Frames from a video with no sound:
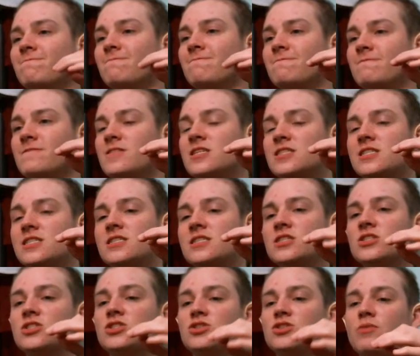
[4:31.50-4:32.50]
This isn't
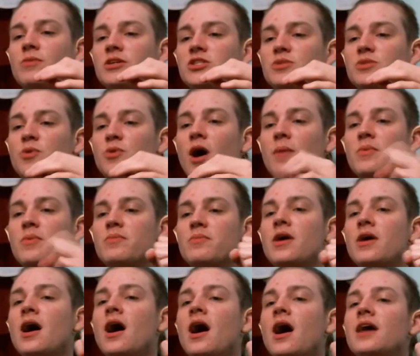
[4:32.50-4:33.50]
so much a problem
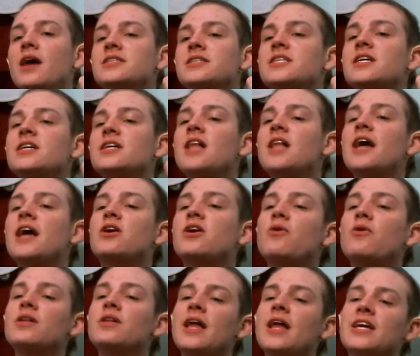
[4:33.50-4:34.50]
until I go
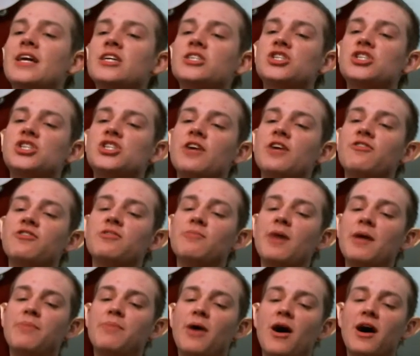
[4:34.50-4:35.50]
to, like, shift my
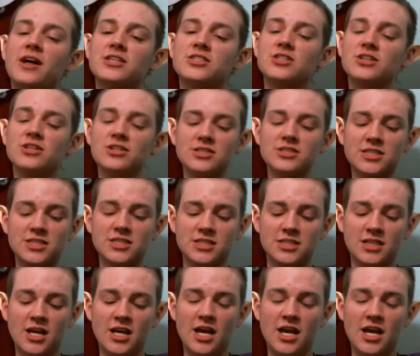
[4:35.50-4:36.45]
boxers,